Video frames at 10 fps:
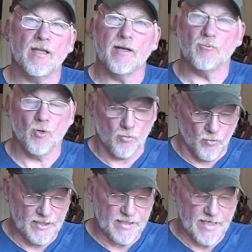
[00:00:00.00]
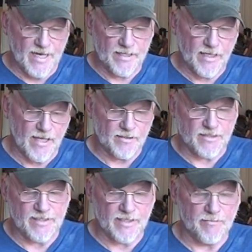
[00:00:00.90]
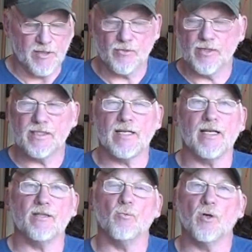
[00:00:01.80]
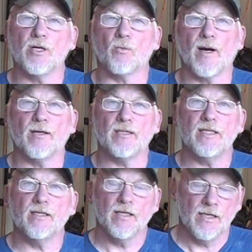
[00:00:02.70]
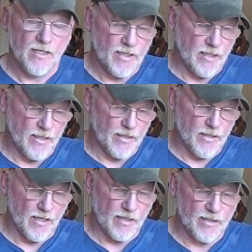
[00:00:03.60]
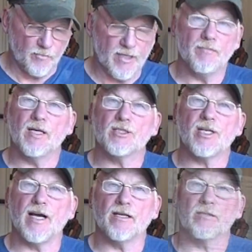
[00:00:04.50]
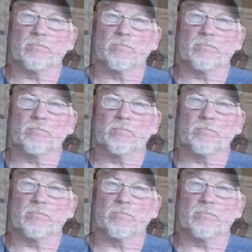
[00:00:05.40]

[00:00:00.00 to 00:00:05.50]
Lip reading: then we'll restain that seam and restain the wood around it, and it'll be much tighter.